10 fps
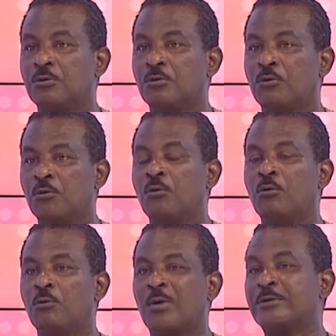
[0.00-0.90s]

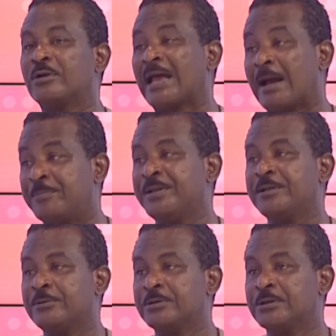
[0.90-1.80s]
who were not happy
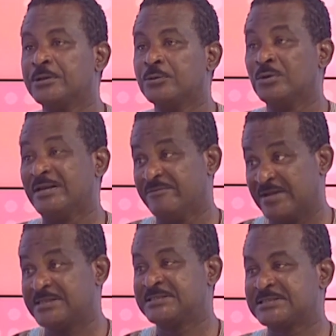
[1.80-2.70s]
with
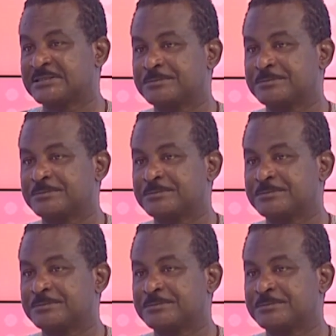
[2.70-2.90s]
events,